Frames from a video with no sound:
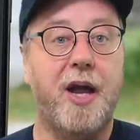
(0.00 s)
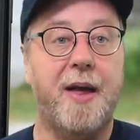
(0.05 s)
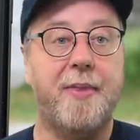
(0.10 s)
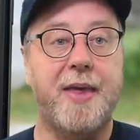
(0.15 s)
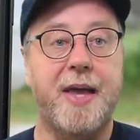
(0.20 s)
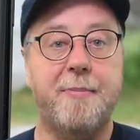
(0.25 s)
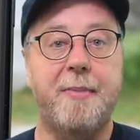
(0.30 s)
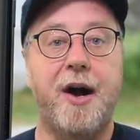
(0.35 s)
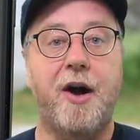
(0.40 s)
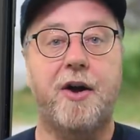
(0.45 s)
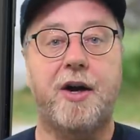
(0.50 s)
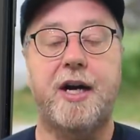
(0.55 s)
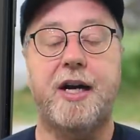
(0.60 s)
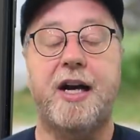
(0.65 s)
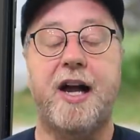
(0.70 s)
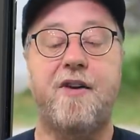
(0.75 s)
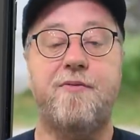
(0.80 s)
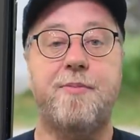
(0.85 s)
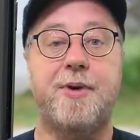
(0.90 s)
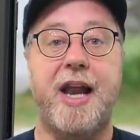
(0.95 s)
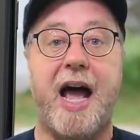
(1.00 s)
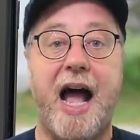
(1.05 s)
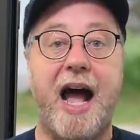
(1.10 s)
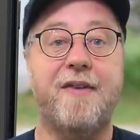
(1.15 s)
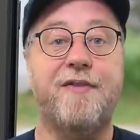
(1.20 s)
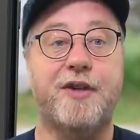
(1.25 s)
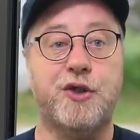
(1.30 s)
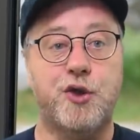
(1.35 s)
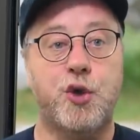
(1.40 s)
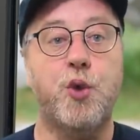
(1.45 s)
like the American government
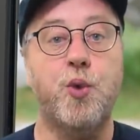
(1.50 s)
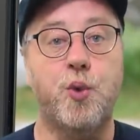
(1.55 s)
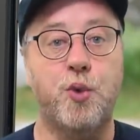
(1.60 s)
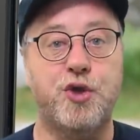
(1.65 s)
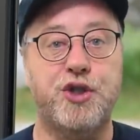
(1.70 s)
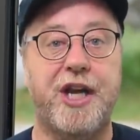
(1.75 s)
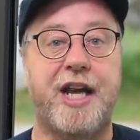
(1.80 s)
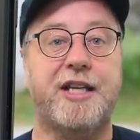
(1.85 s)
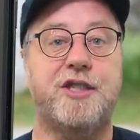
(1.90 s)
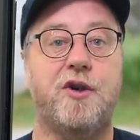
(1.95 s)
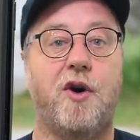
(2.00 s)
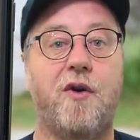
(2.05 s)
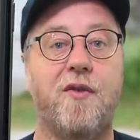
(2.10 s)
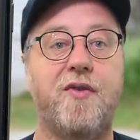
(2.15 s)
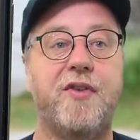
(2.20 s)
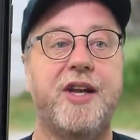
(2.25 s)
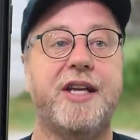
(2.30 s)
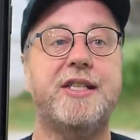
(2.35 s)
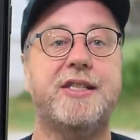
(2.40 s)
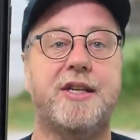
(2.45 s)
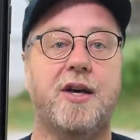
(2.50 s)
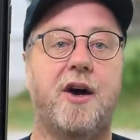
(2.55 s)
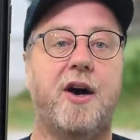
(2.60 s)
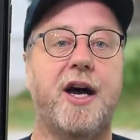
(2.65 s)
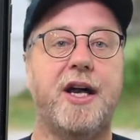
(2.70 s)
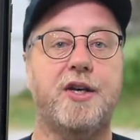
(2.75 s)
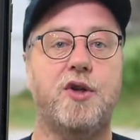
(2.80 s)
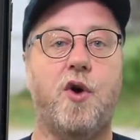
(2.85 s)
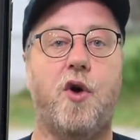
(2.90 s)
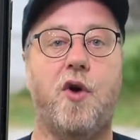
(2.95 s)
have a tool chest of these
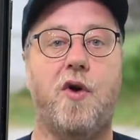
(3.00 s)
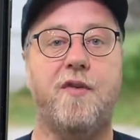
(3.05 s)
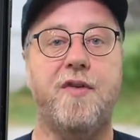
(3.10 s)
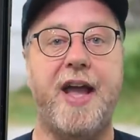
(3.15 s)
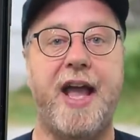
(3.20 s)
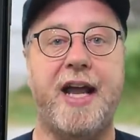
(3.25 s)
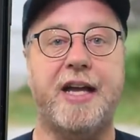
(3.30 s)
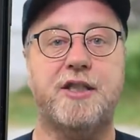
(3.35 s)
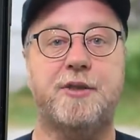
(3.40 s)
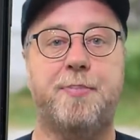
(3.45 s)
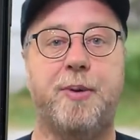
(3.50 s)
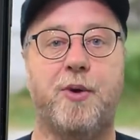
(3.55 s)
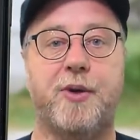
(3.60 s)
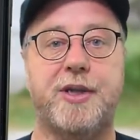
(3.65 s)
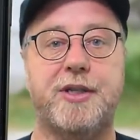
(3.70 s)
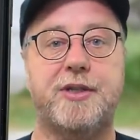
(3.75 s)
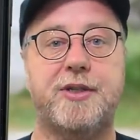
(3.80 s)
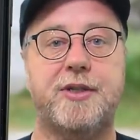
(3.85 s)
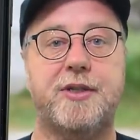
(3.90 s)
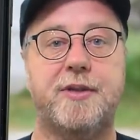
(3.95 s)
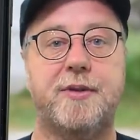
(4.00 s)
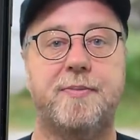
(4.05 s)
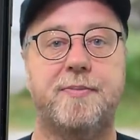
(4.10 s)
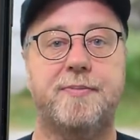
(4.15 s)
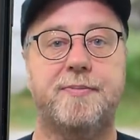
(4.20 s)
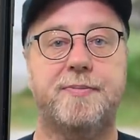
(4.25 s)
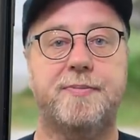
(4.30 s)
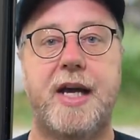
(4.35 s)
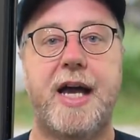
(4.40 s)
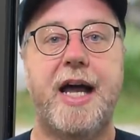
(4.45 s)
kind of exploits.
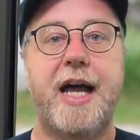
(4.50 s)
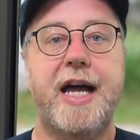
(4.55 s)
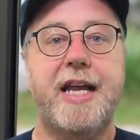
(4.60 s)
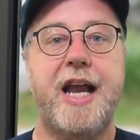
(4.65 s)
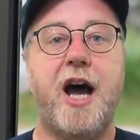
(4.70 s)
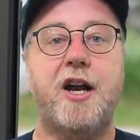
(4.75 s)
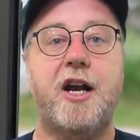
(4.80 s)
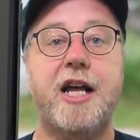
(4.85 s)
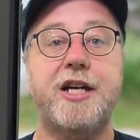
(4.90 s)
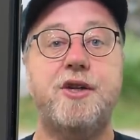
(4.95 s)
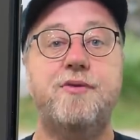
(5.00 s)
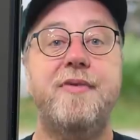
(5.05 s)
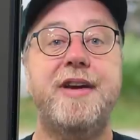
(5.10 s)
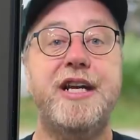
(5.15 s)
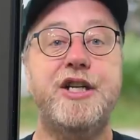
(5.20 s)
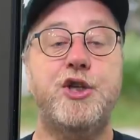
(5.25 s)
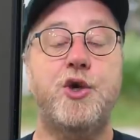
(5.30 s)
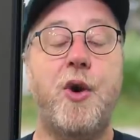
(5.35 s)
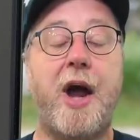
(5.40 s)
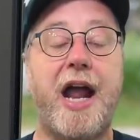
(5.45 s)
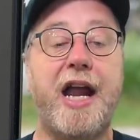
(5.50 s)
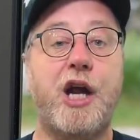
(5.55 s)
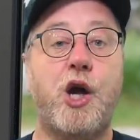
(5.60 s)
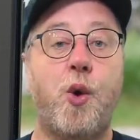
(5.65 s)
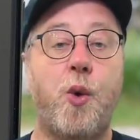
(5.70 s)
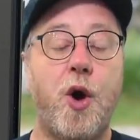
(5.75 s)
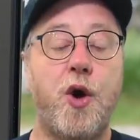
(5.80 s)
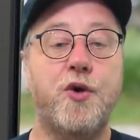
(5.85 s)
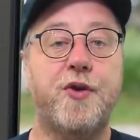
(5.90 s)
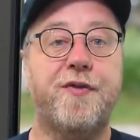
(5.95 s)
Now, I'd like to read you a
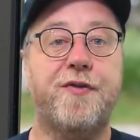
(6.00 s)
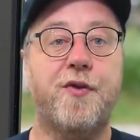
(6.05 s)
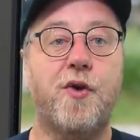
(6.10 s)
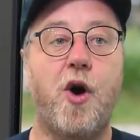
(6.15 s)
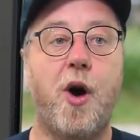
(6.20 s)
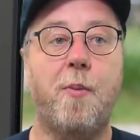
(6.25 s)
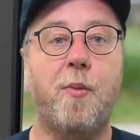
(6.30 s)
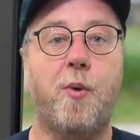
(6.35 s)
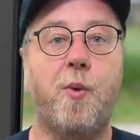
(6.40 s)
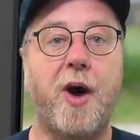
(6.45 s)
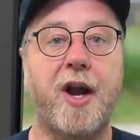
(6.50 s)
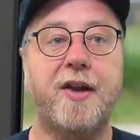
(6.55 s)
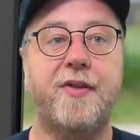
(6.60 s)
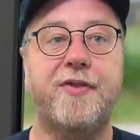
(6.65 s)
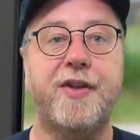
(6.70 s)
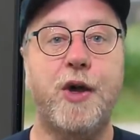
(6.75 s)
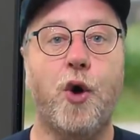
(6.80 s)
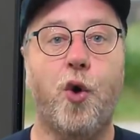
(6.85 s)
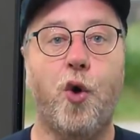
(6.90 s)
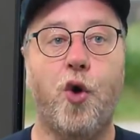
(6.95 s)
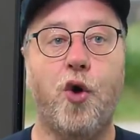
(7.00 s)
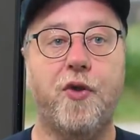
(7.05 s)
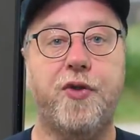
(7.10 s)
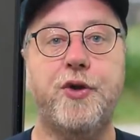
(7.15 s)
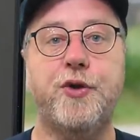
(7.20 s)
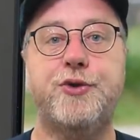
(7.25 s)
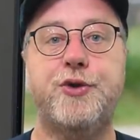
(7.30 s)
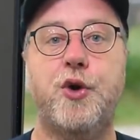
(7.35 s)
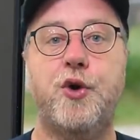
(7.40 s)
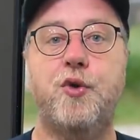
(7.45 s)
quote from one of the
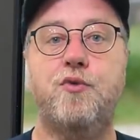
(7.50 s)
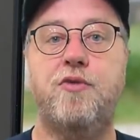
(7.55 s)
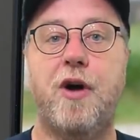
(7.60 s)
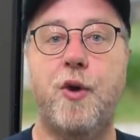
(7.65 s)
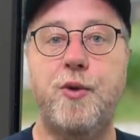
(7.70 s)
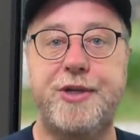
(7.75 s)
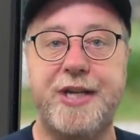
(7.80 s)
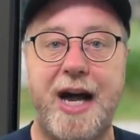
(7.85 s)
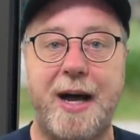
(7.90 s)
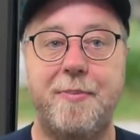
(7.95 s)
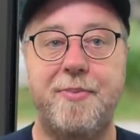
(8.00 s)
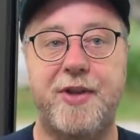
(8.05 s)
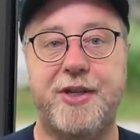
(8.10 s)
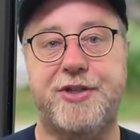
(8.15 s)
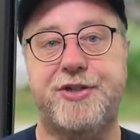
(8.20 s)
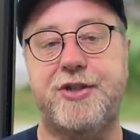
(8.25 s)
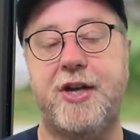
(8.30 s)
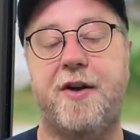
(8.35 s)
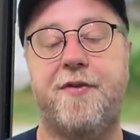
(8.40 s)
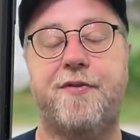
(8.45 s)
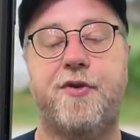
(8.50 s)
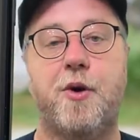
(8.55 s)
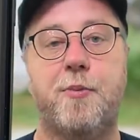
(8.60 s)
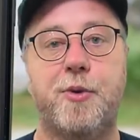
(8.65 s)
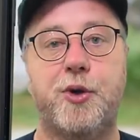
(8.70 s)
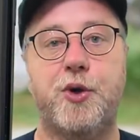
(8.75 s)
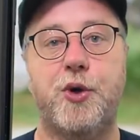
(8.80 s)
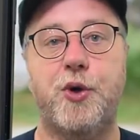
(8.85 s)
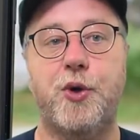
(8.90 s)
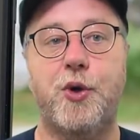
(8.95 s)
authors who wrote up this stuff
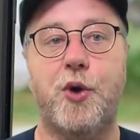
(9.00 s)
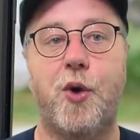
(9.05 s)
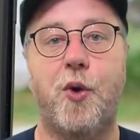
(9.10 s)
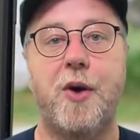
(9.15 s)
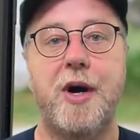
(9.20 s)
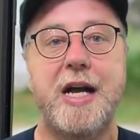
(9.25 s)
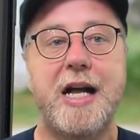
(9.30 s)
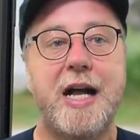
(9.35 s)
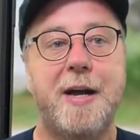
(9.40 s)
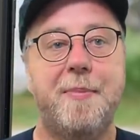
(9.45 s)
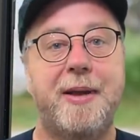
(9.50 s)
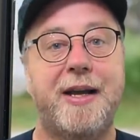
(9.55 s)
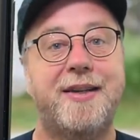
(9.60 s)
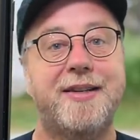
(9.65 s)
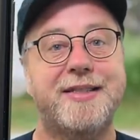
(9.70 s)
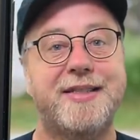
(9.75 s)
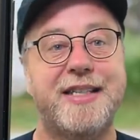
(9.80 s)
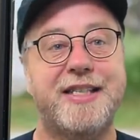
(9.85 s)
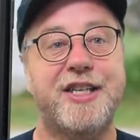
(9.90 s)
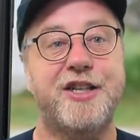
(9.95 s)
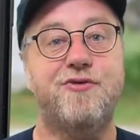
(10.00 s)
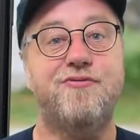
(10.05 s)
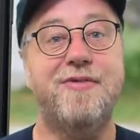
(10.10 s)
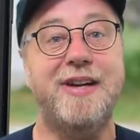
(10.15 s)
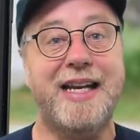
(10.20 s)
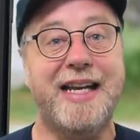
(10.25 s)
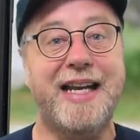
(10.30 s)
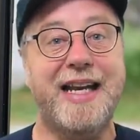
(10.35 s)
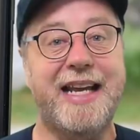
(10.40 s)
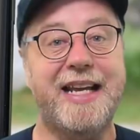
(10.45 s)
from Google, because this is
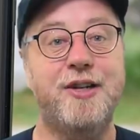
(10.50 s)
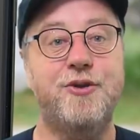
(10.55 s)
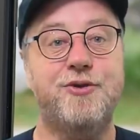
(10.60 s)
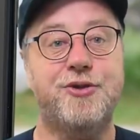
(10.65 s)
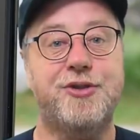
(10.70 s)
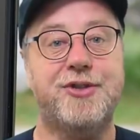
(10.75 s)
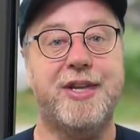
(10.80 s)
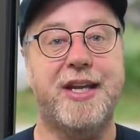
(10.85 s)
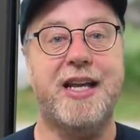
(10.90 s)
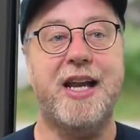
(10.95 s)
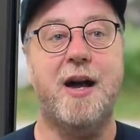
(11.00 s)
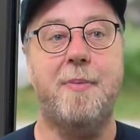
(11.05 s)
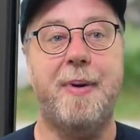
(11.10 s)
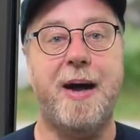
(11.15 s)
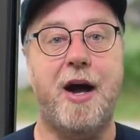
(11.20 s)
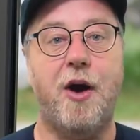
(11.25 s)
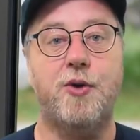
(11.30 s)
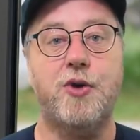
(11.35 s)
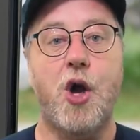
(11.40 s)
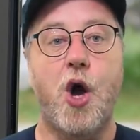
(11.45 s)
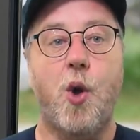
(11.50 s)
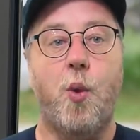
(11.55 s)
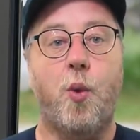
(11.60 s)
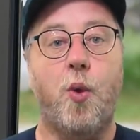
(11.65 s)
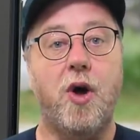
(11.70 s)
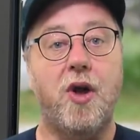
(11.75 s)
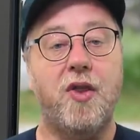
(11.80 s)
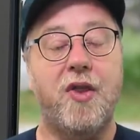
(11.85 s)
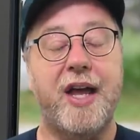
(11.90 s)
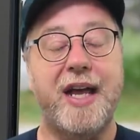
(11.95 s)
really interesting about
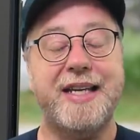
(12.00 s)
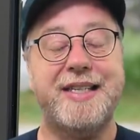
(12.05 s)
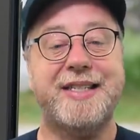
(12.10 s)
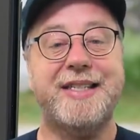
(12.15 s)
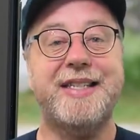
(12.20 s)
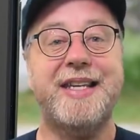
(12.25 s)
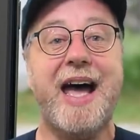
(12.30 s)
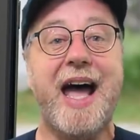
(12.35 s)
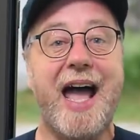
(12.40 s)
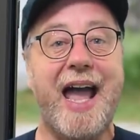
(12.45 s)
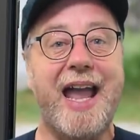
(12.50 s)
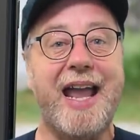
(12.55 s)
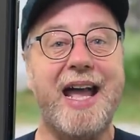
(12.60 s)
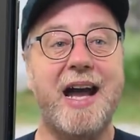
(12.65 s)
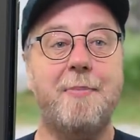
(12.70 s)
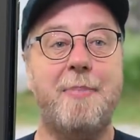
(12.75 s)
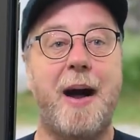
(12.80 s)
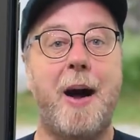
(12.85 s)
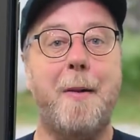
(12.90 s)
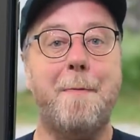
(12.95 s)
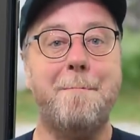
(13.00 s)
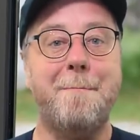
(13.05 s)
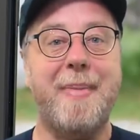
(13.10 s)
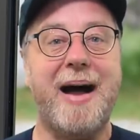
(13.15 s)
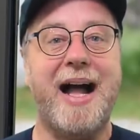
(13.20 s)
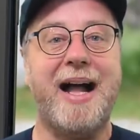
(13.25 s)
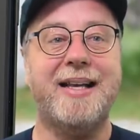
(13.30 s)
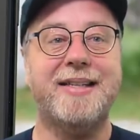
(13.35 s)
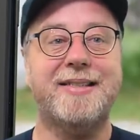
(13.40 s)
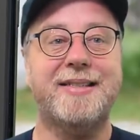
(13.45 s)
what they say about
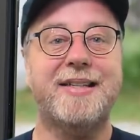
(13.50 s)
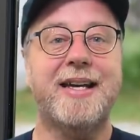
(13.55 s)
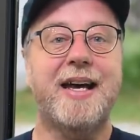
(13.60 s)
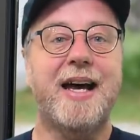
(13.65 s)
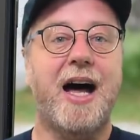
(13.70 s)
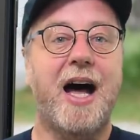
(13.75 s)
mass